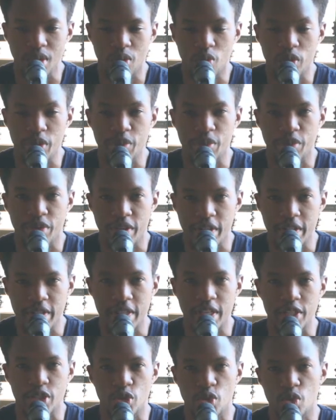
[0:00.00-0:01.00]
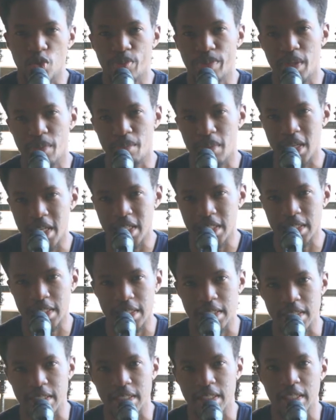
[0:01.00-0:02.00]
we pray that you will be
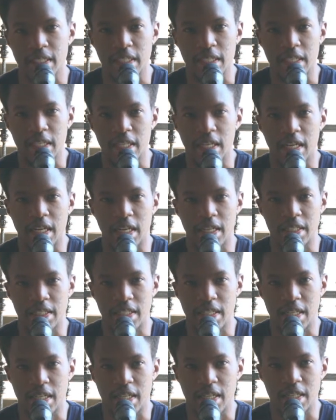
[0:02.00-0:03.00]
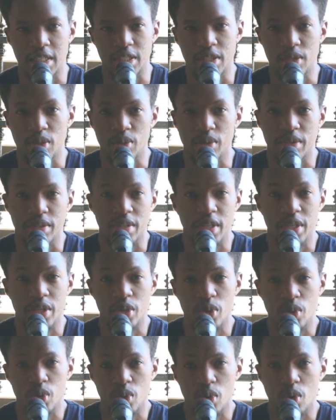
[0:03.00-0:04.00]
blessed and, uh, you know, we thank
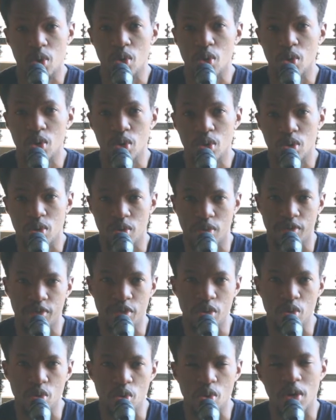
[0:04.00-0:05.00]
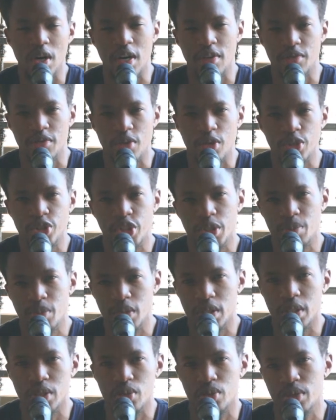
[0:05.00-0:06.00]
you, all of you who have
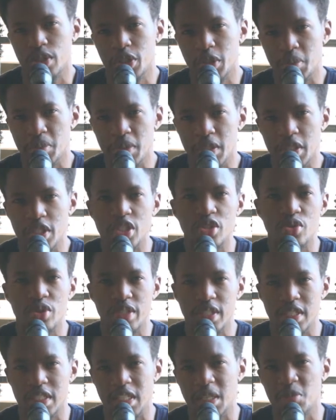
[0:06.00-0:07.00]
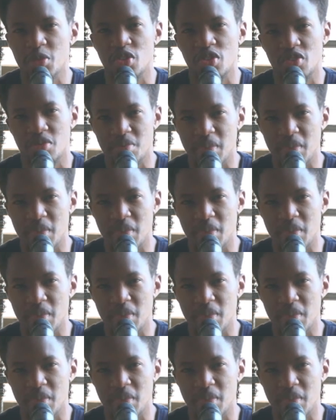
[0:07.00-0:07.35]
contributed to this ministry in terms of